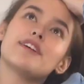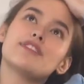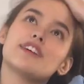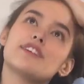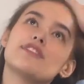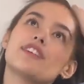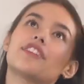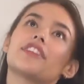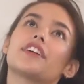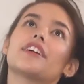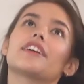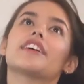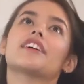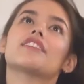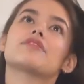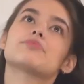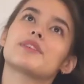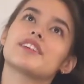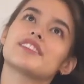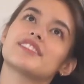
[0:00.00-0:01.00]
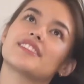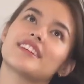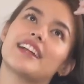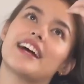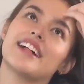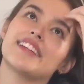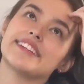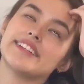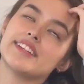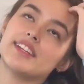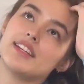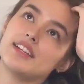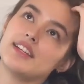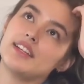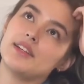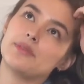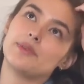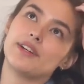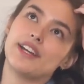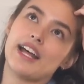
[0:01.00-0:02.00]
My favorite theory of
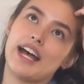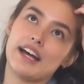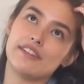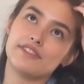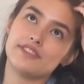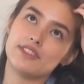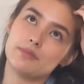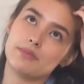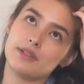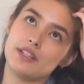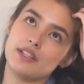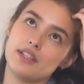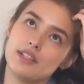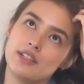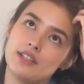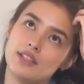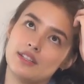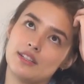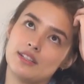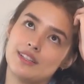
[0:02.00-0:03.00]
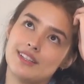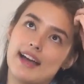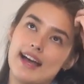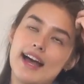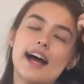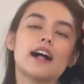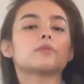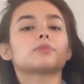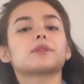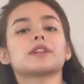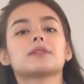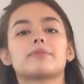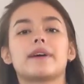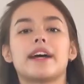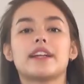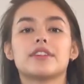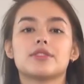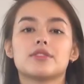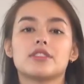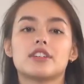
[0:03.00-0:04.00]
personality would have to be Albert
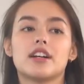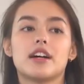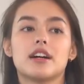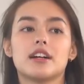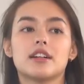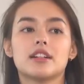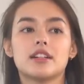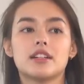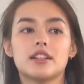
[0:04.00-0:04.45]
Bandura,